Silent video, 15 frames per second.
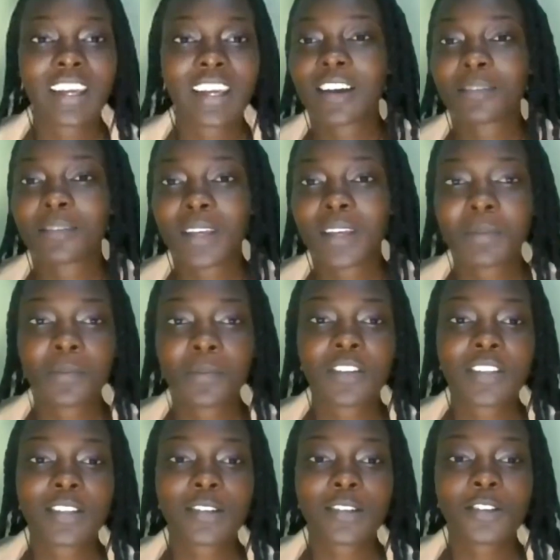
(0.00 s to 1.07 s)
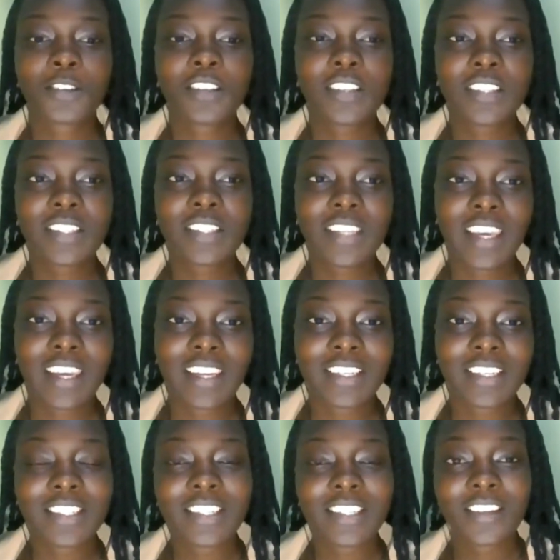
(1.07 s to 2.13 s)
Um, keep up with the socials
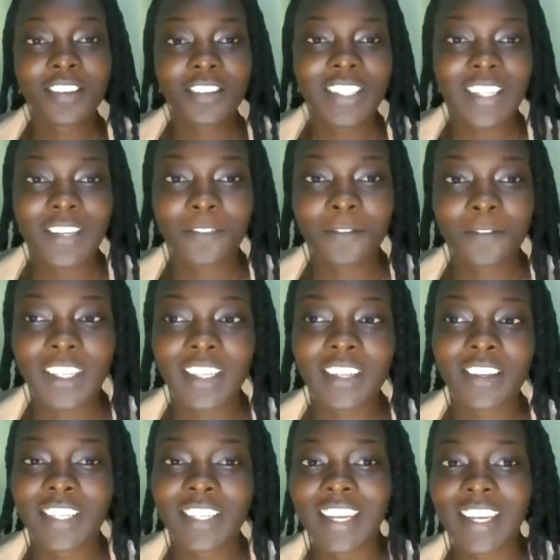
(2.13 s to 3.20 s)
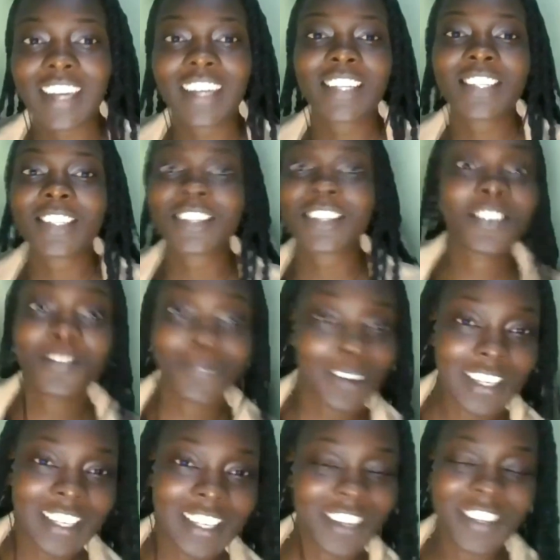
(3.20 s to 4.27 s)
and good evening, good night, good
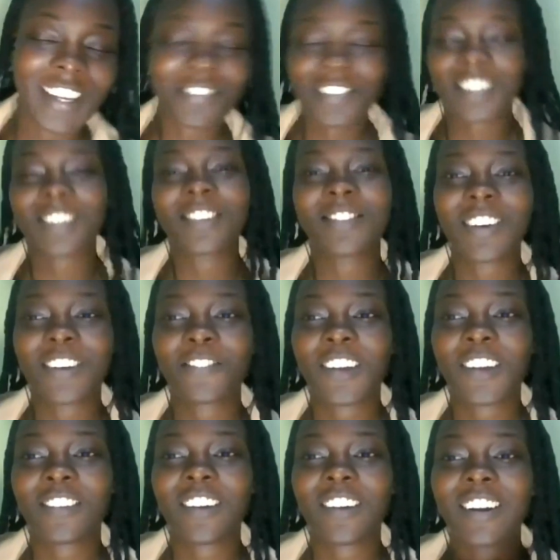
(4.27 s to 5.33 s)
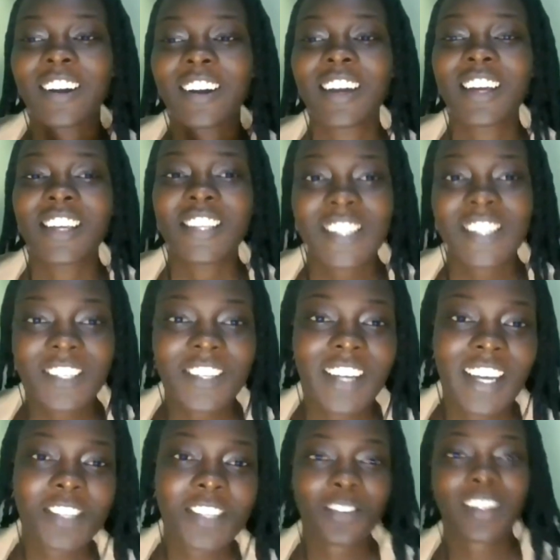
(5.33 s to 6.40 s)
morning, good afternoon, wherever you are. See you
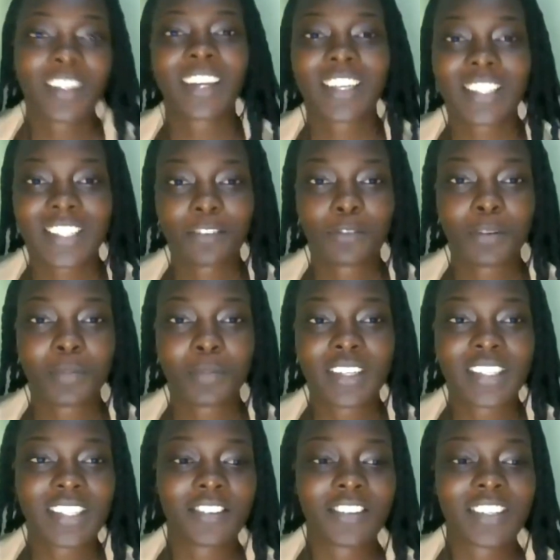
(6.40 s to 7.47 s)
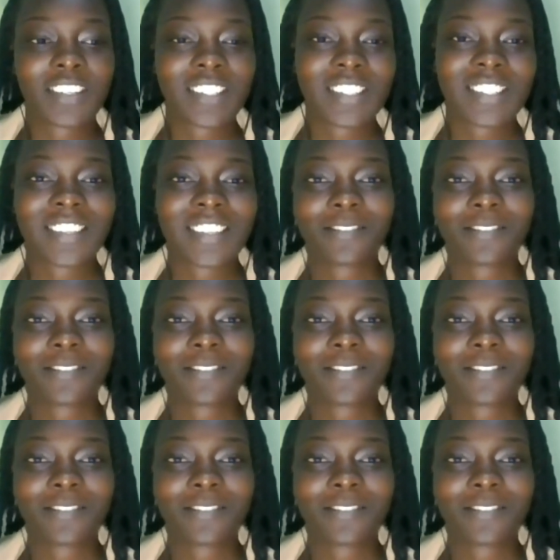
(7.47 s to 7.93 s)
guys with the next webinar series.